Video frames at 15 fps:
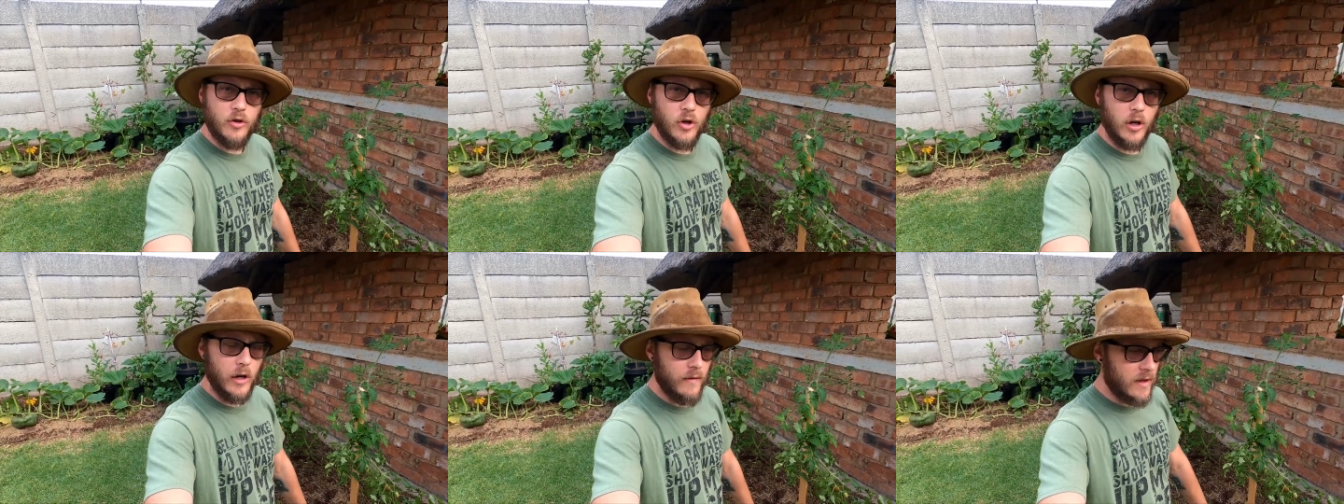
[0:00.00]

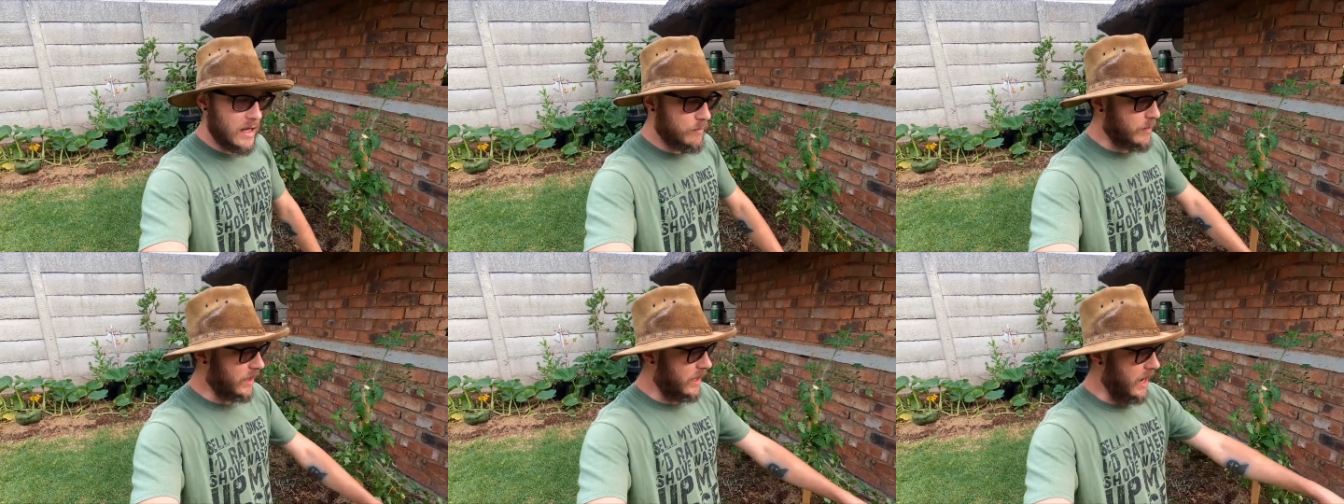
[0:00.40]
control of
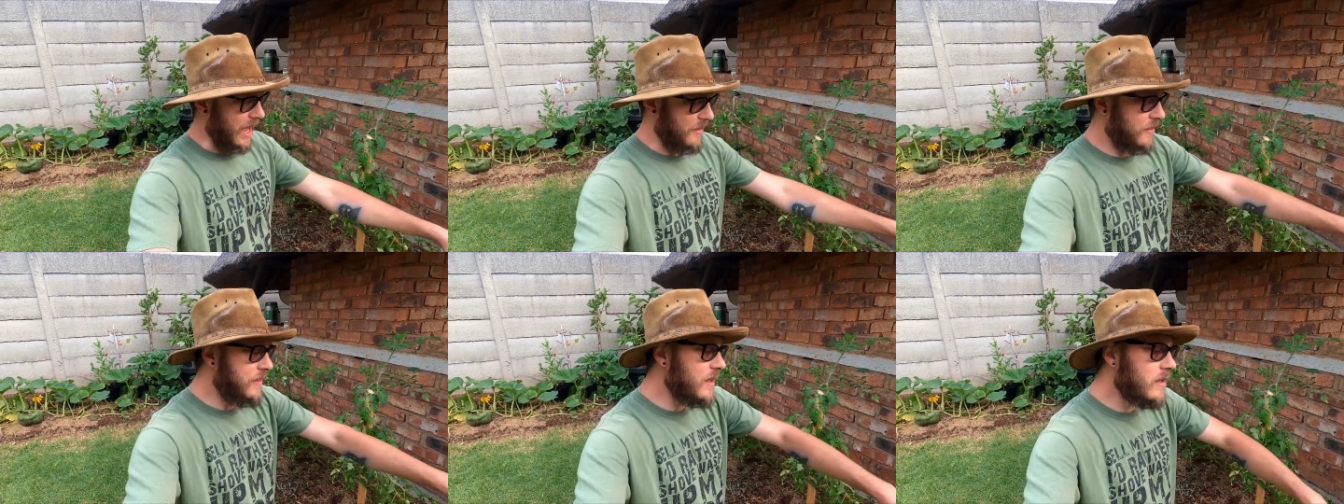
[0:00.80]
that, but
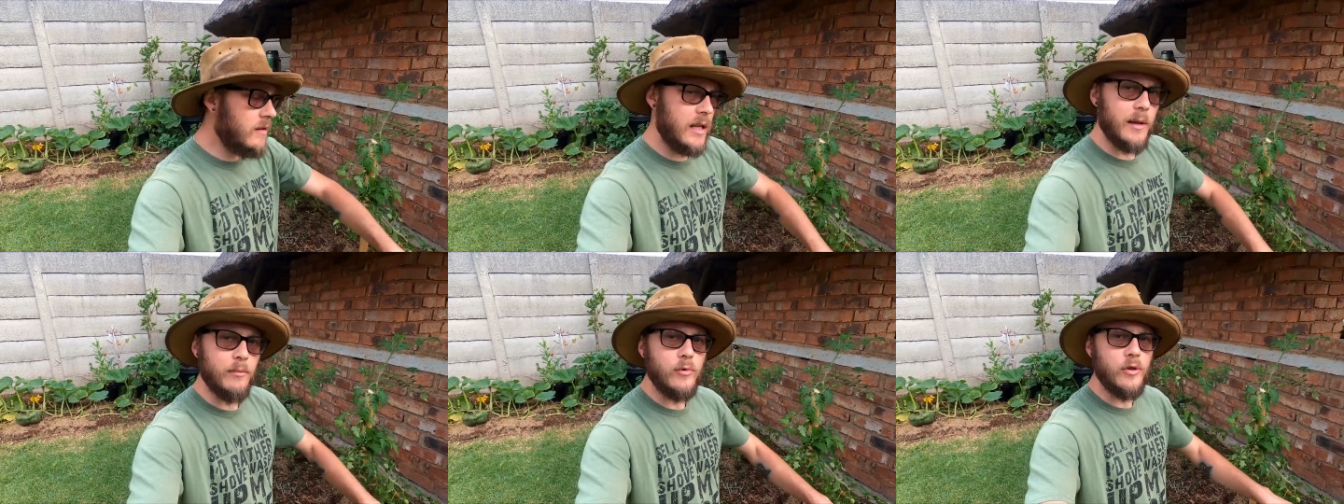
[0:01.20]
I
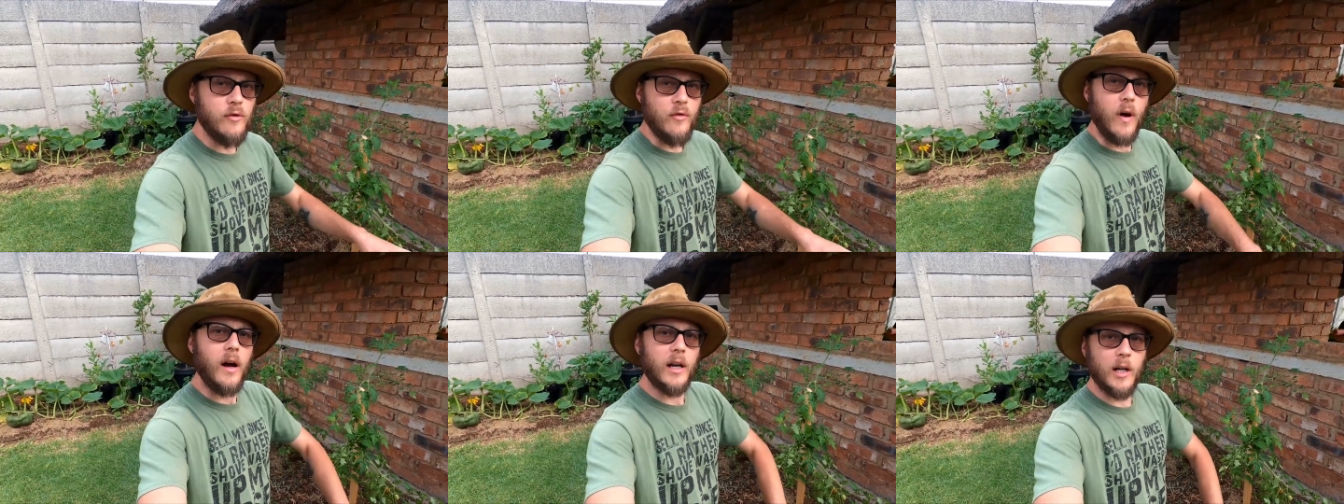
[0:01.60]
thinned them
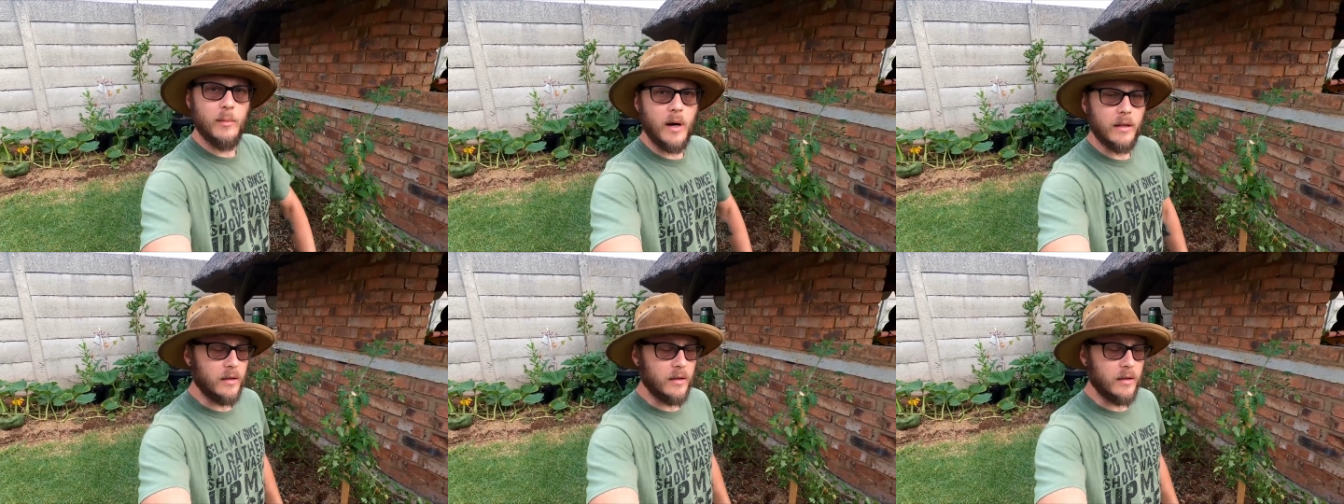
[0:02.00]
to round